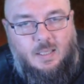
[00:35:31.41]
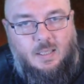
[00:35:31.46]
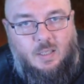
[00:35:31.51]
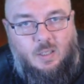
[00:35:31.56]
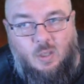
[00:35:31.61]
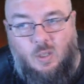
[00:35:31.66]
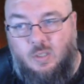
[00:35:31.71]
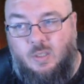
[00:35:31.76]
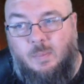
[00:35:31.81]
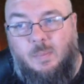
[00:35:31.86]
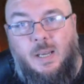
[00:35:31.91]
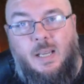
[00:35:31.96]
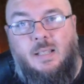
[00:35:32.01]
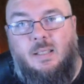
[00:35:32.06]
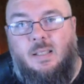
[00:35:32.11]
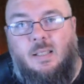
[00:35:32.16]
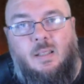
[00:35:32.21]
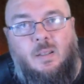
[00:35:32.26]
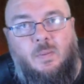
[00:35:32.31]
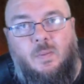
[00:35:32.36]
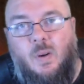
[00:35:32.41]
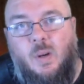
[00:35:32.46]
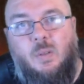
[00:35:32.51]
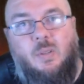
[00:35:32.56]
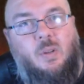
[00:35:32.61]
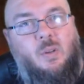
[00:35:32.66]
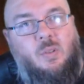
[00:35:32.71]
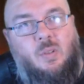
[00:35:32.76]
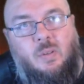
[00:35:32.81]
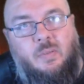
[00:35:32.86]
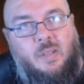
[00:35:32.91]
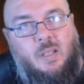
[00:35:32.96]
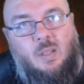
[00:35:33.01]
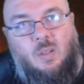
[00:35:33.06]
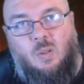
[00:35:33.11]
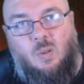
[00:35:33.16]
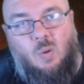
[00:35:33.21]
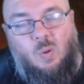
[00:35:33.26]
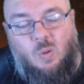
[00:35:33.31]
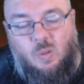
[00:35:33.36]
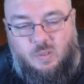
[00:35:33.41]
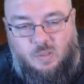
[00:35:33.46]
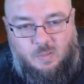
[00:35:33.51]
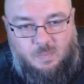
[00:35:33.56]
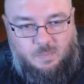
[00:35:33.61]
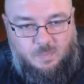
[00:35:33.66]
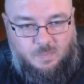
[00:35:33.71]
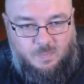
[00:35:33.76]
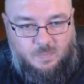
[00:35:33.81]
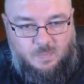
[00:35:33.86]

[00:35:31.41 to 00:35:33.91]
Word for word: Looked amazing. The photos of it look awesome.